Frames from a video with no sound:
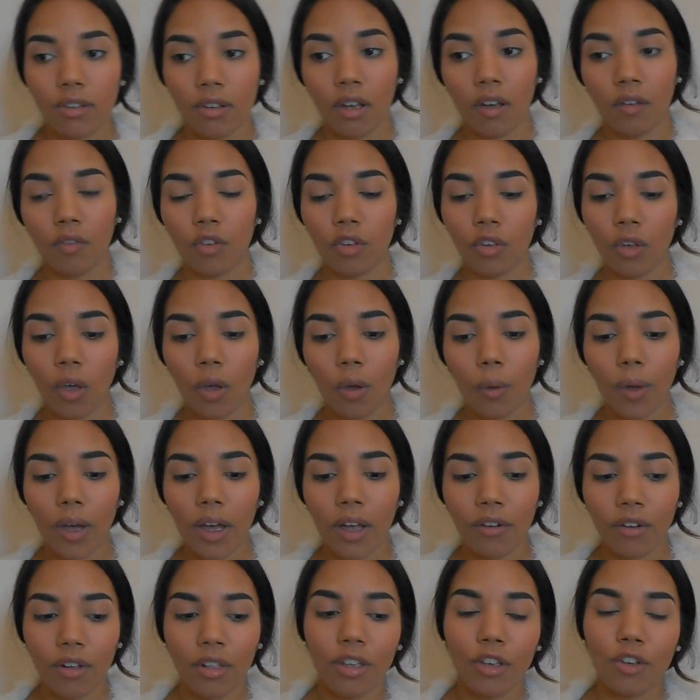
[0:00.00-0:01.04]
soft, so
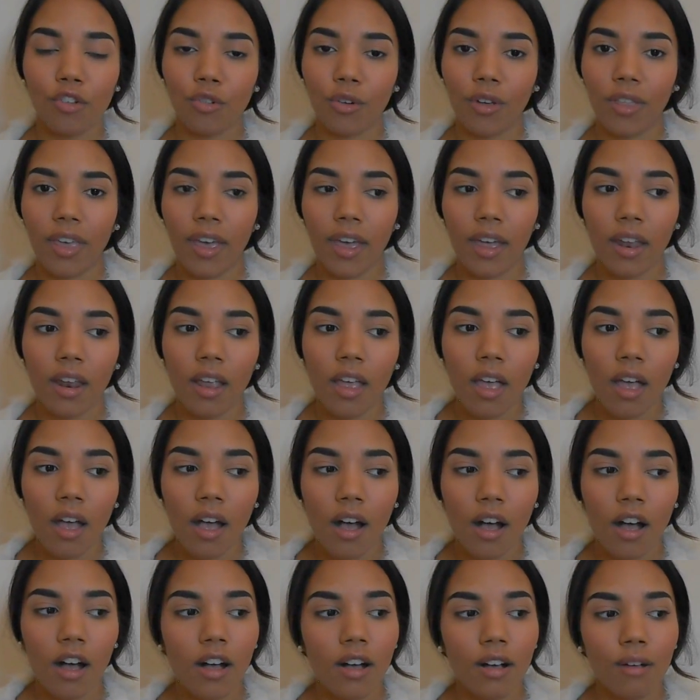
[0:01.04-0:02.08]
I really enjoy that.
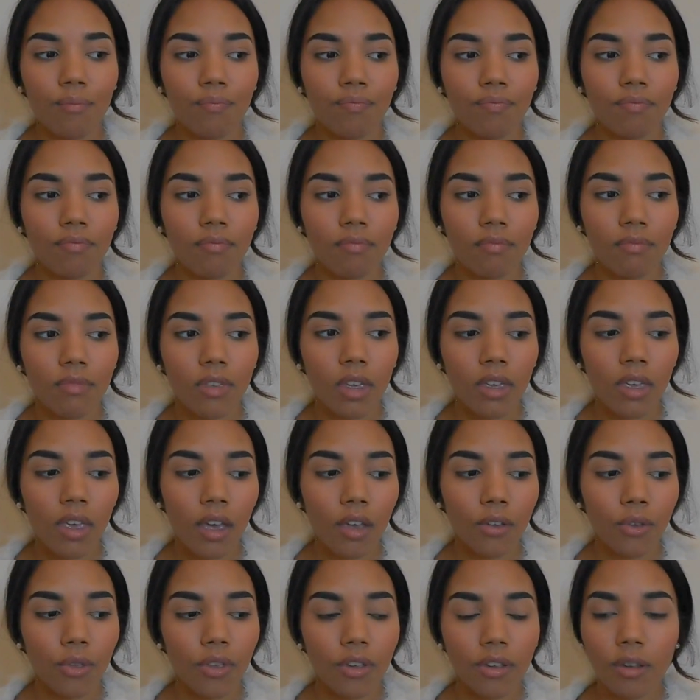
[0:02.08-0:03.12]

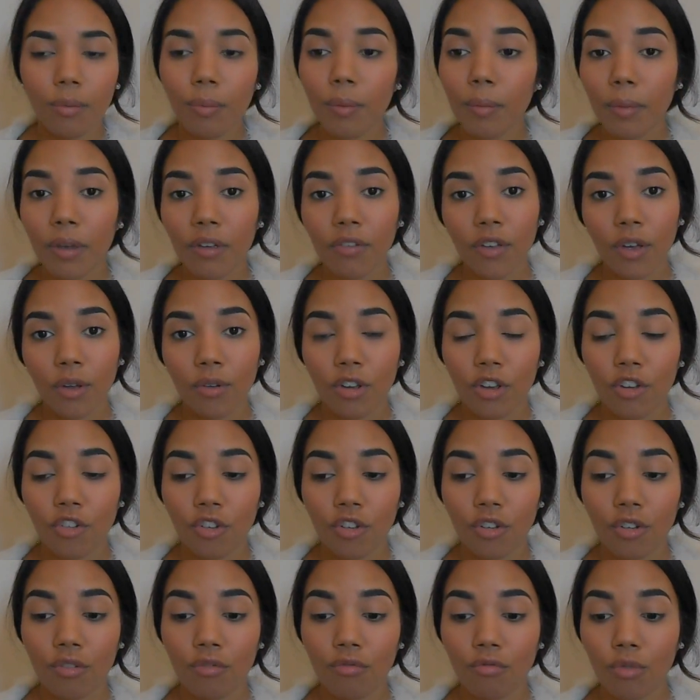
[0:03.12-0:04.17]
Yeah, so this has been my
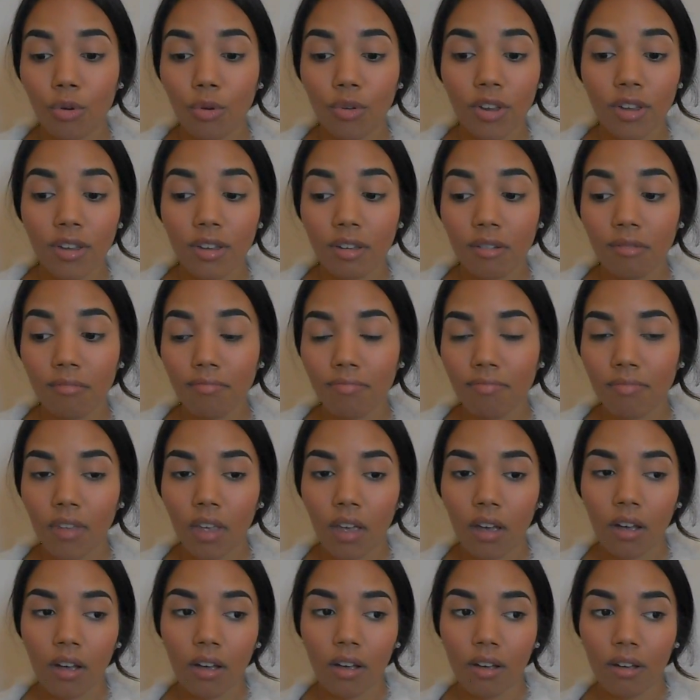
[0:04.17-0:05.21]
foundation routine.
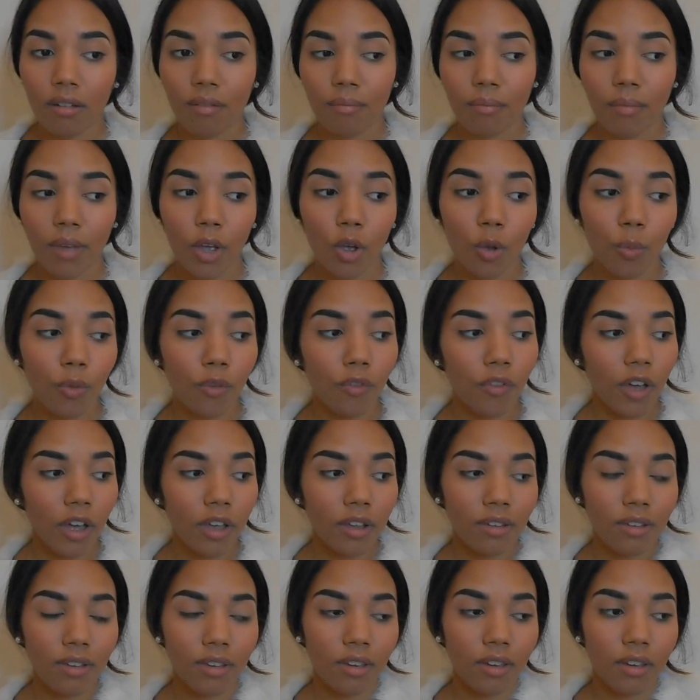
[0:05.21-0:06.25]
I hope you
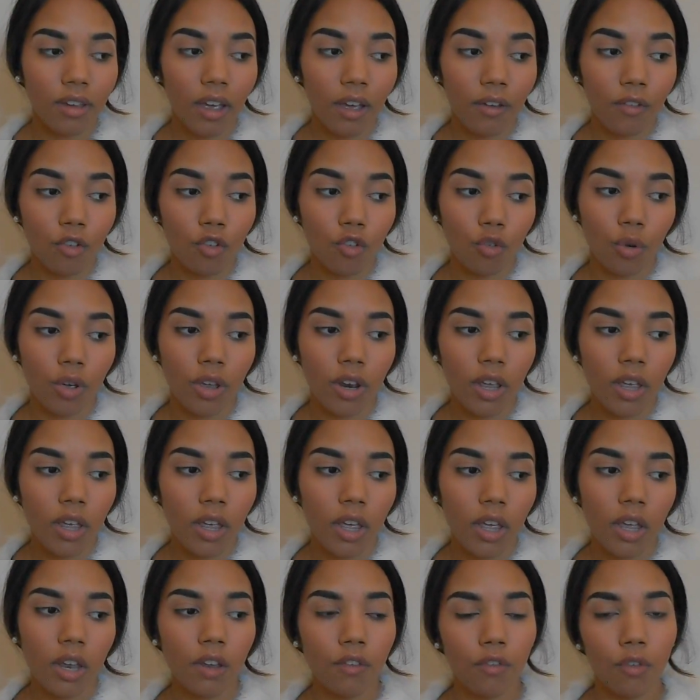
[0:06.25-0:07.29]
guys have enjoyed it,
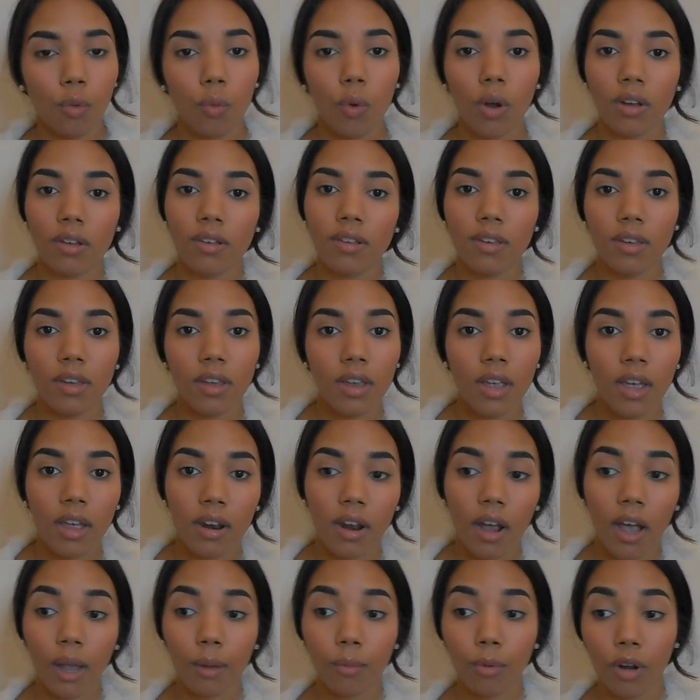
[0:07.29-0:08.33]
and if you want to see
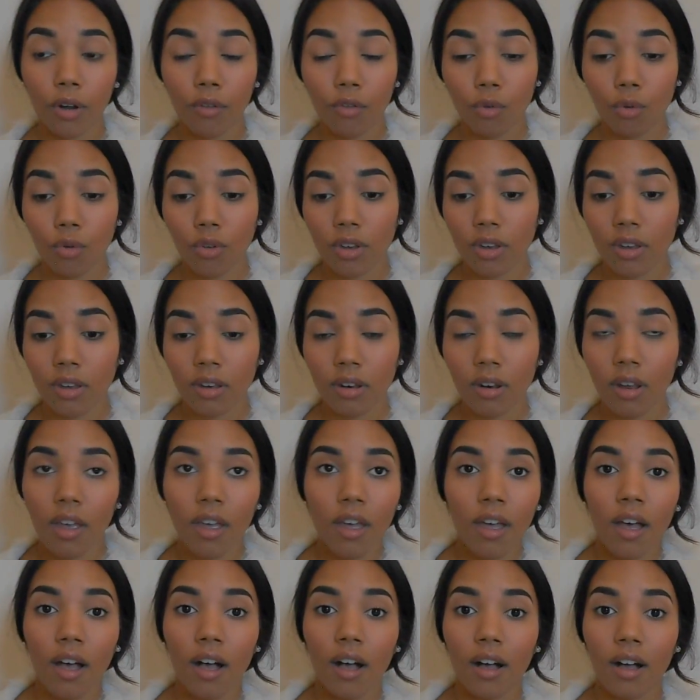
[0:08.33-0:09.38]
an eyebrow routine,
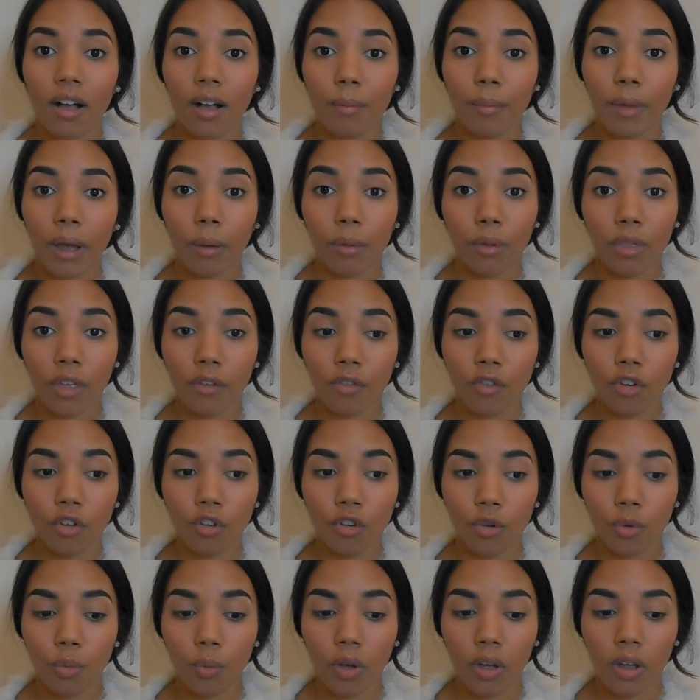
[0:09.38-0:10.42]
I would love to
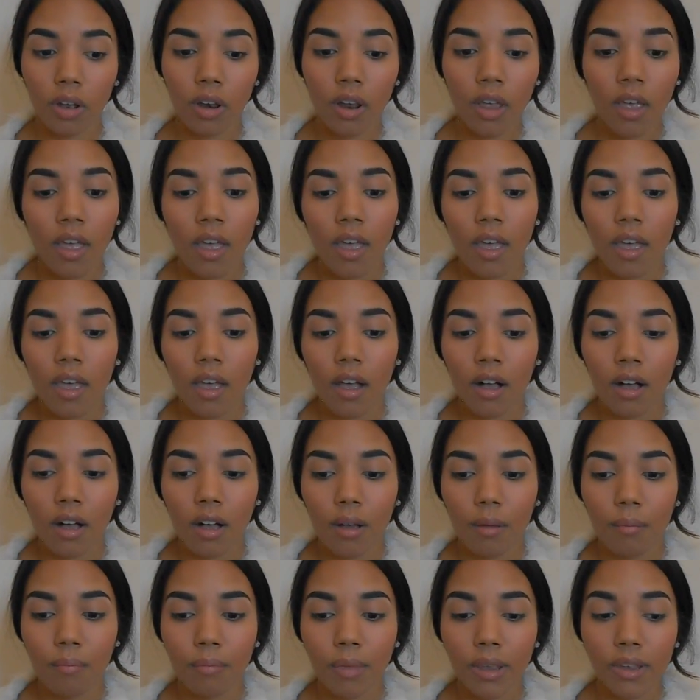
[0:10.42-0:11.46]
do one.
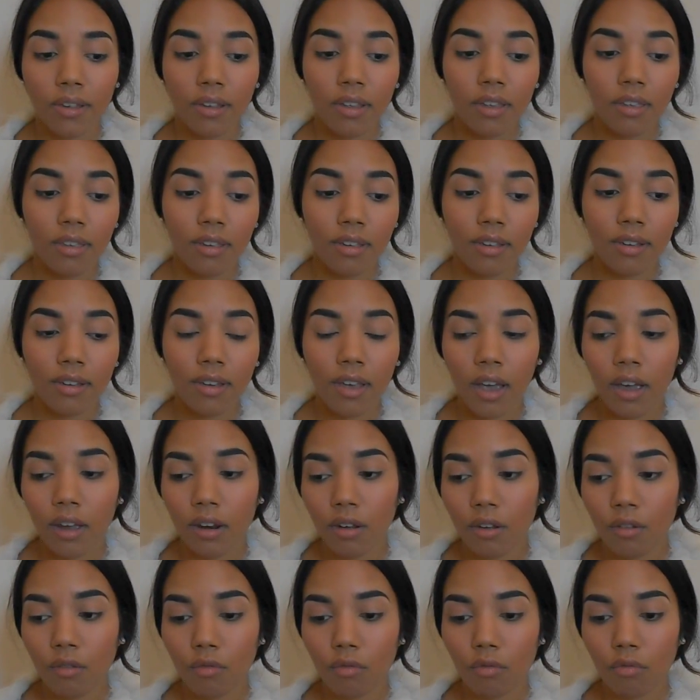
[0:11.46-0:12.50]
Basically, this is kind
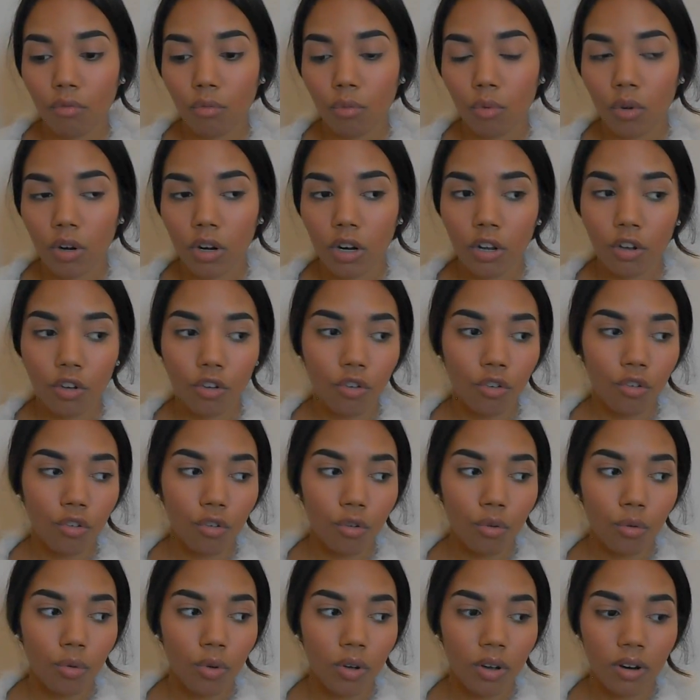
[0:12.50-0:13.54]
of what I
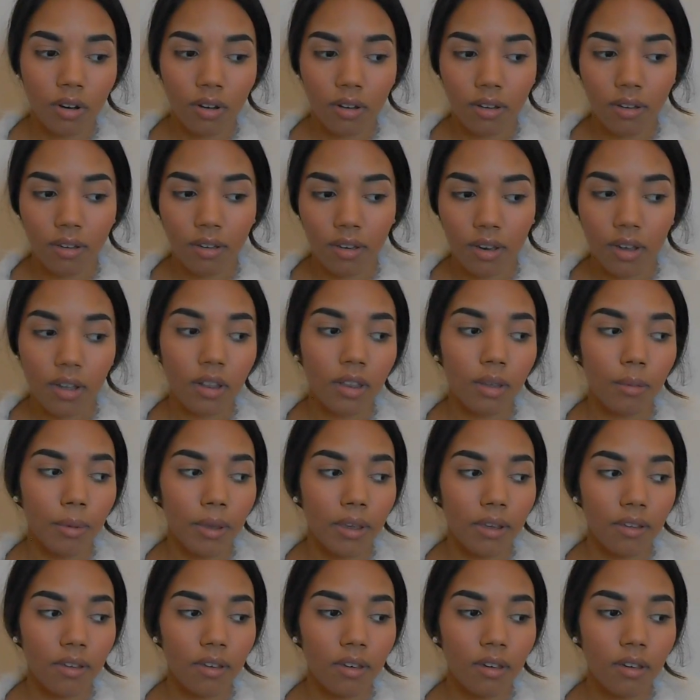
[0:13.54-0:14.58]
do on a daily
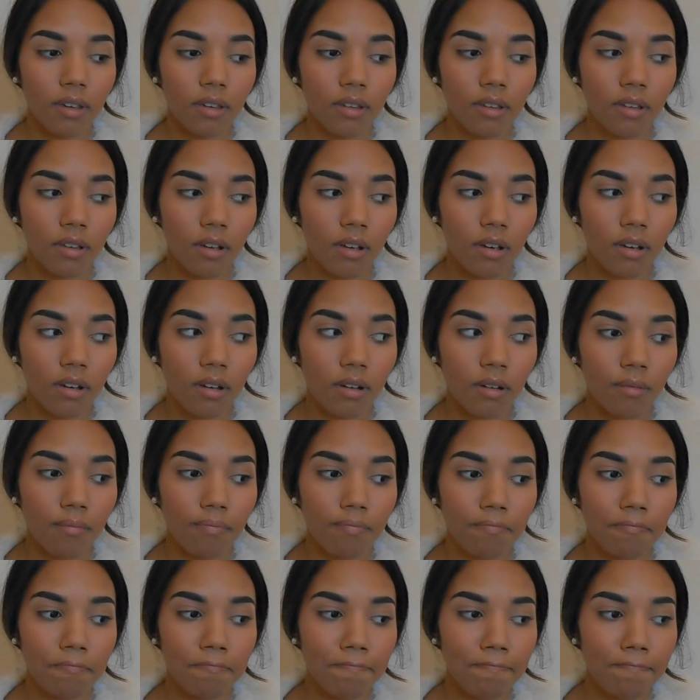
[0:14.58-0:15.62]
basis,
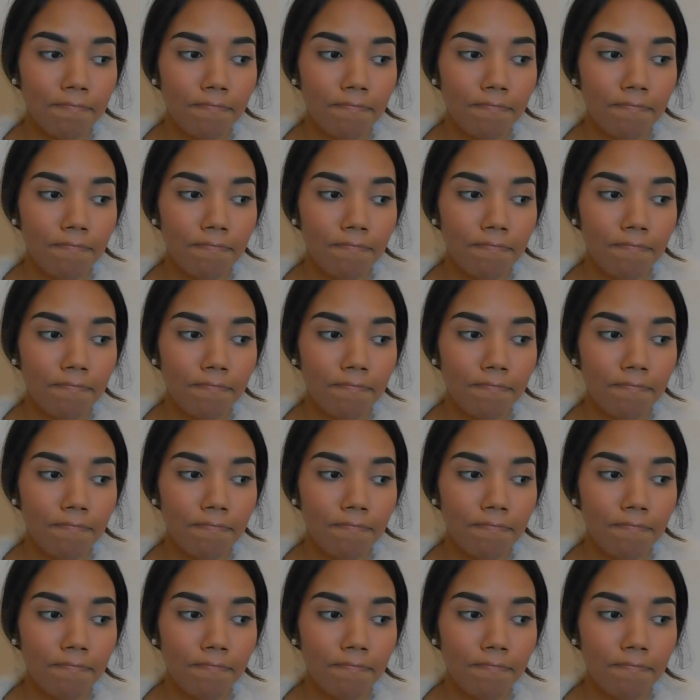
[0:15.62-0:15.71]
and